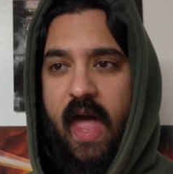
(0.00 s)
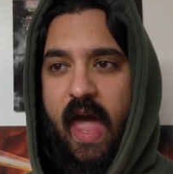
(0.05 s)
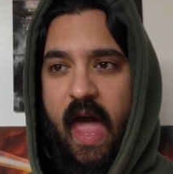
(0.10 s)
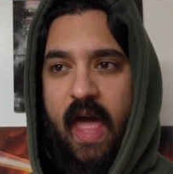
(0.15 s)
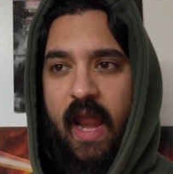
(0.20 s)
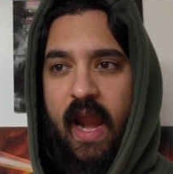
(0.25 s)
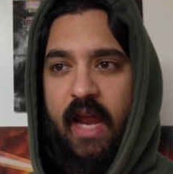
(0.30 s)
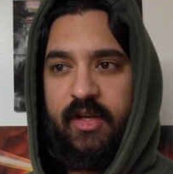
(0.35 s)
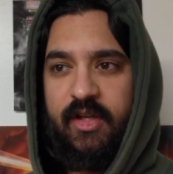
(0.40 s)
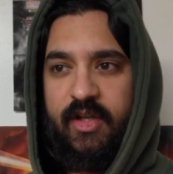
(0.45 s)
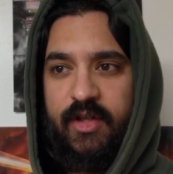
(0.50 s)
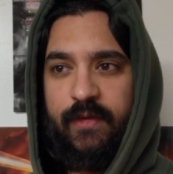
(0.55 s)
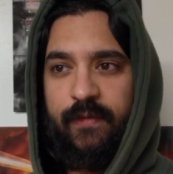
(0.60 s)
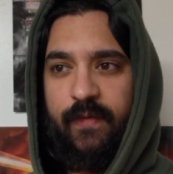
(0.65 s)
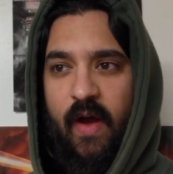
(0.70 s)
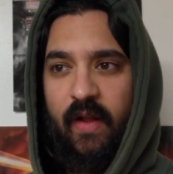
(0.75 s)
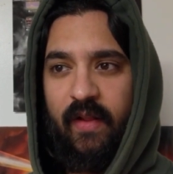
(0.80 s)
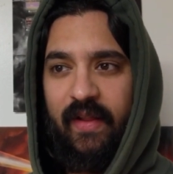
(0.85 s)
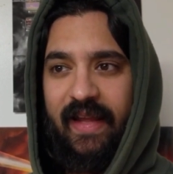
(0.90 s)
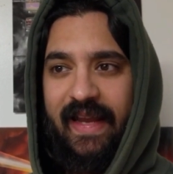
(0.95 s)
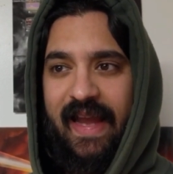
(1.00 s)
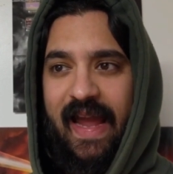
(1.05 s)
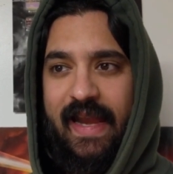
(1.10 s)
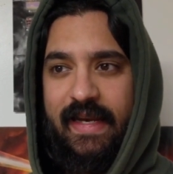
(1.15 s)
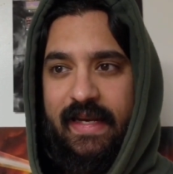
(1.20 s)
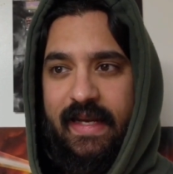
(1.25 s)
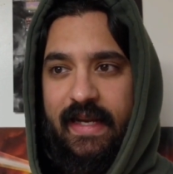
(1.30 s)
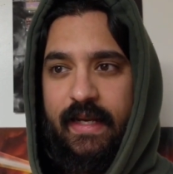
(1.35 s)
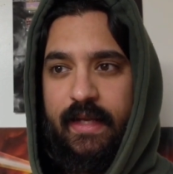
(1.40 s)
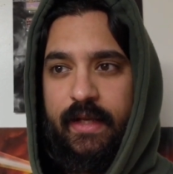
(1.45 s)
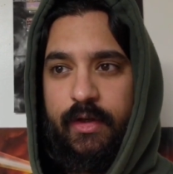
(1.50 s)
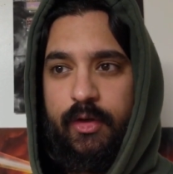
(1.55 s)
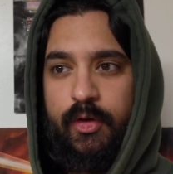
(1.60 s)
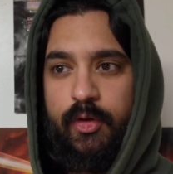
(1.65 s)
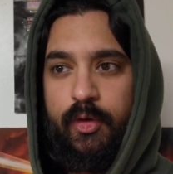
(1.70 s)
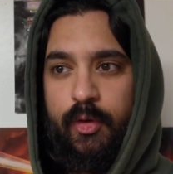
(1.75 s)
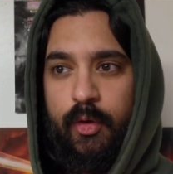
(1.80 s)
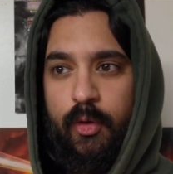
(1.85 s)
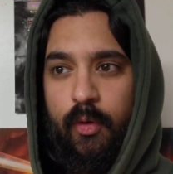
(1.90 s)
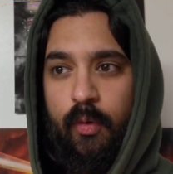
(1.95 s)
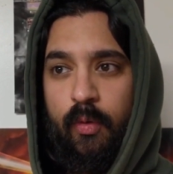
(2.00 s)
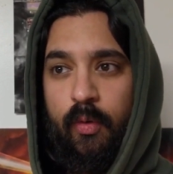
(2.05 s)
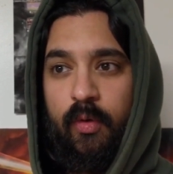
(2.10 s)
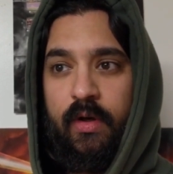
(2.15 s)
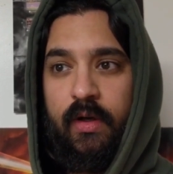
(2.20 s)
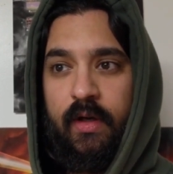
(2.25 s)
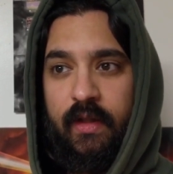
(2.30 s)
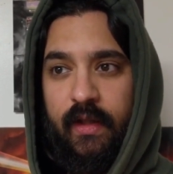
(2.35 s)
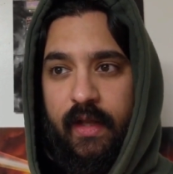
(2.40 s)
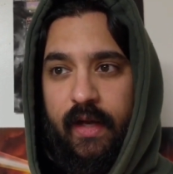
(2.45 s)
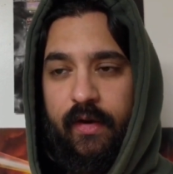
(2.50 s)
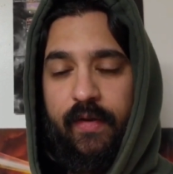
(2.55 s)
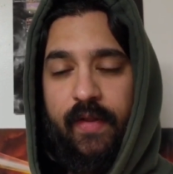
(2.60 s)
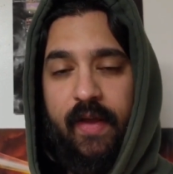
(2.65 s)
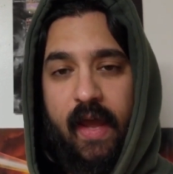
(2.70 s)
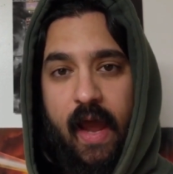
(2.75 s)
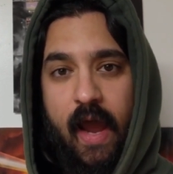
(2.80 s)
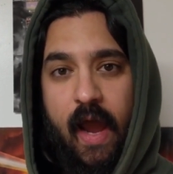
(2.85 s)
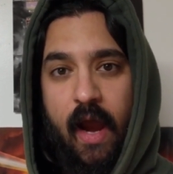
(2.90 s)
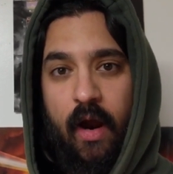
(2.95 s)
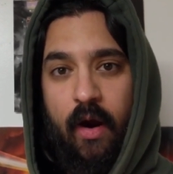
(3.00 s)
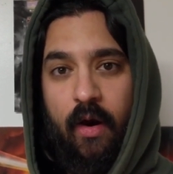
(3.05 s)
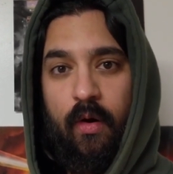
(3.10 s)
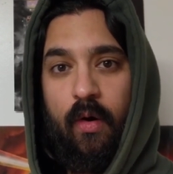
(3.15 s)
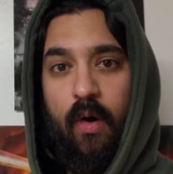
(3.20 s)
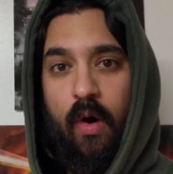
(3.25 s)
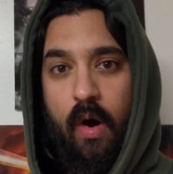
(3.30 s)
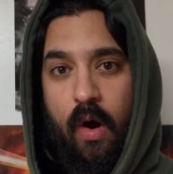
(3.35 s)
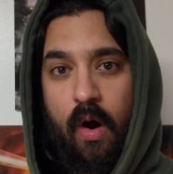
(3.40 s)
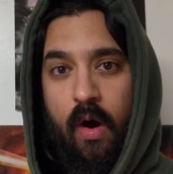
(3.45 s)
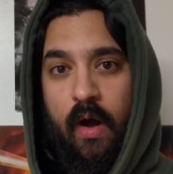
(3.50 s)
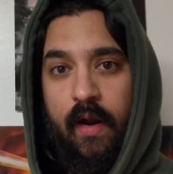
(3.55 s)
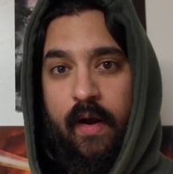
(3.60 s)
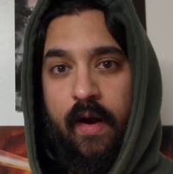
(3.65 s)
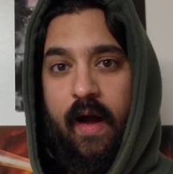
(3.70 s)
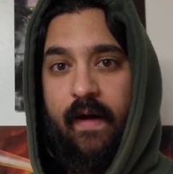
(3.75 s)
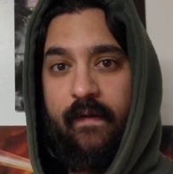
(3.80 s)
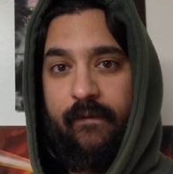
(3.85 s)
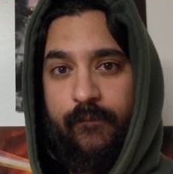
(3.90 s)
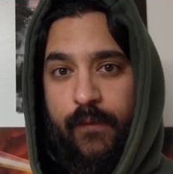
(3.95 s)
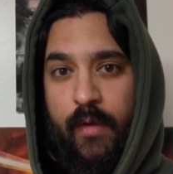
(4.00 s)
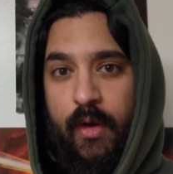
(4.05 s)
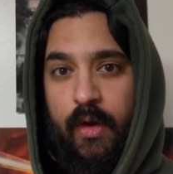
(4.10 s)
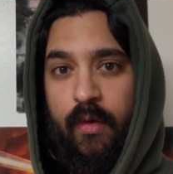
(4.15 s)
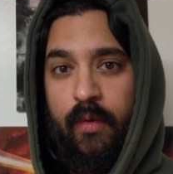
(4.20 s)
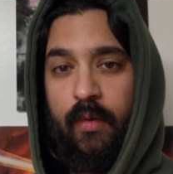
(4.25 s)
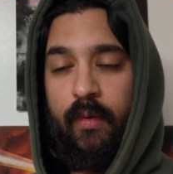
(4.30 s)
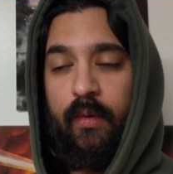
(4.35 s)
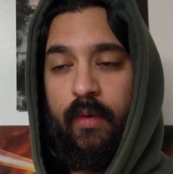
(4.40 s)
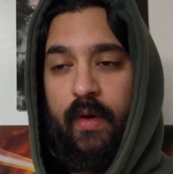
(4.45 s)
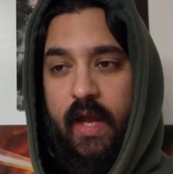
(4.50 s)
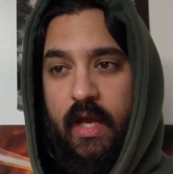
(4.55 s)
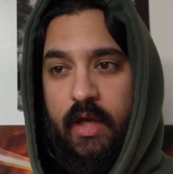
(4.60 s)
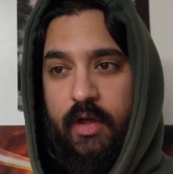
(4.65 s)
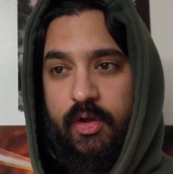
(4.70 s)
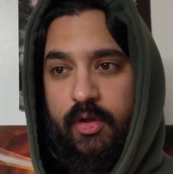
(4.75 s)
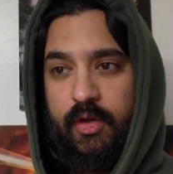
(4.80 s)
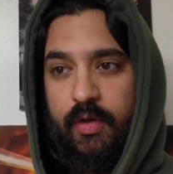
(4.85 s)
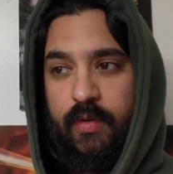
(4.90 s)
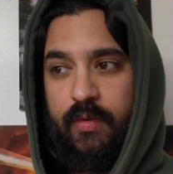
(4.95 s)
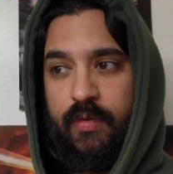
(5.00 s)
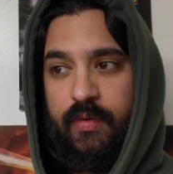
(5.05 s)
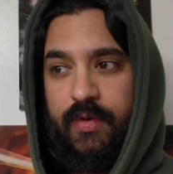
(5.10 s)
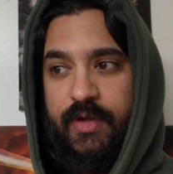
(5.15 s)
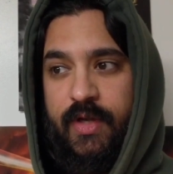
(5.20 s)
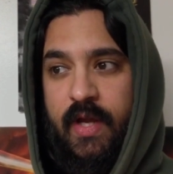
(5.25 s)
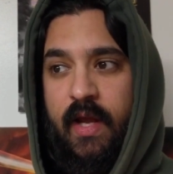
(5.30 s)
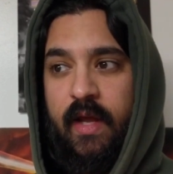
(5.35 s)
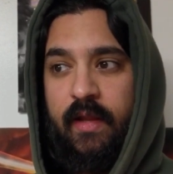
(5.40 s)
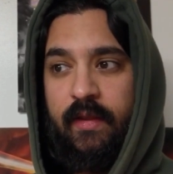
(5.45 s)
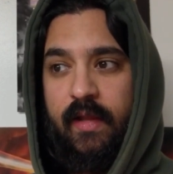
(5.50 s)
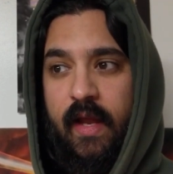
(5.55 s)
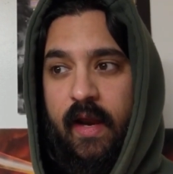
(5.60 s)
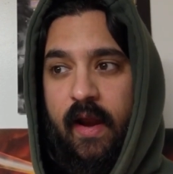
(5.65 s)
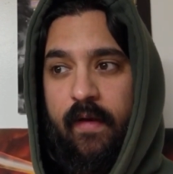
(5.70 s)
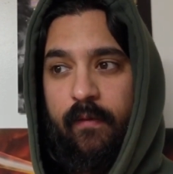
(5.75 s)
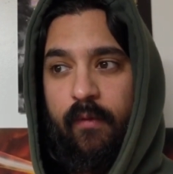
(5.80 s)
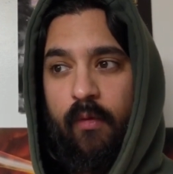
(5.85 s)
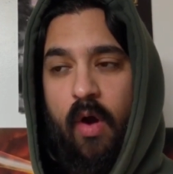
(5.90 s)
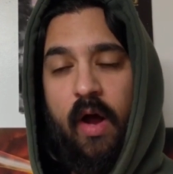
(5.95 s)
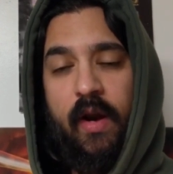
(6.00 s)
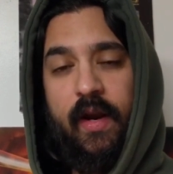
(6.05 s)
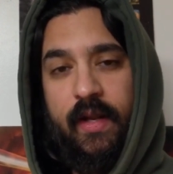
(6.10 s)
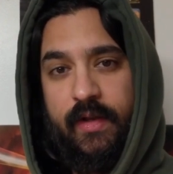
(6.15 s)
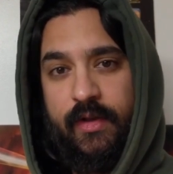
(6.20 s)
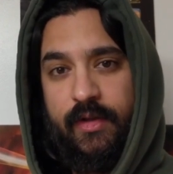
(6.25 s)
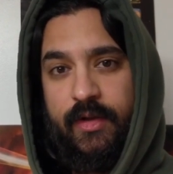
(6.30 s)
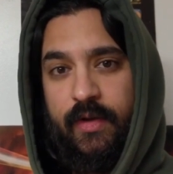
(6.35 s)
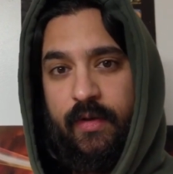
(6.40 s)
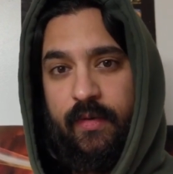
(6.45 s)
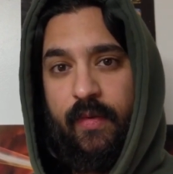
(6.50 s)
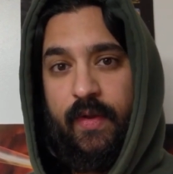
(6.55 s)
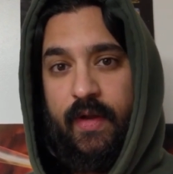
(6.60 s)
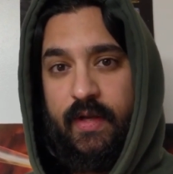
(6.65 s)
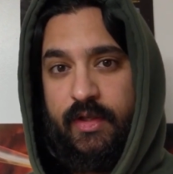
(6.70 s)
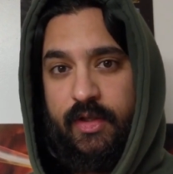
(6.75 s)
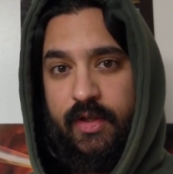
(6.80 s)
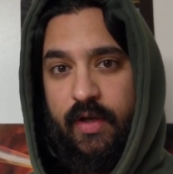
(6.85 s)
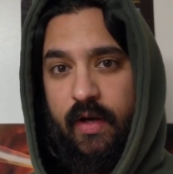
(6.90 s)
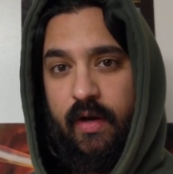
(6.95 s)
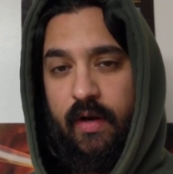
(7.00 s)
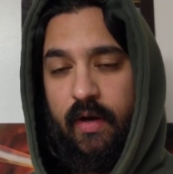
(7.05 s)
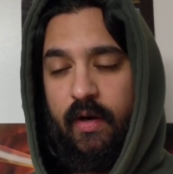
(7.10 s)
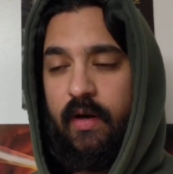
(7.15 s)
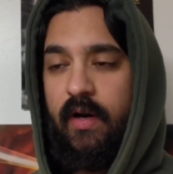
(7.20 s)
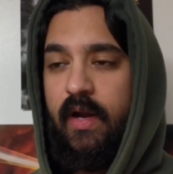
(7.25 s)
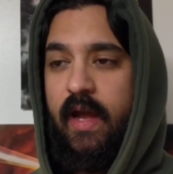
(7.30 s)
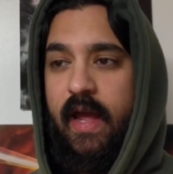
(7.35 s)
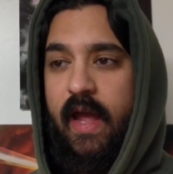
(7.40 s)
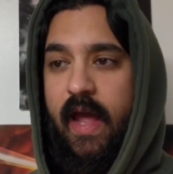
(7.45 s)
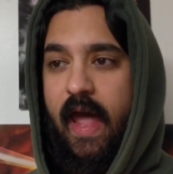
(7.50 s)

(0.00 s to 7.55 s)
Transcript: and I just felt like I needed to clear the air on a few issues that I've run into this year.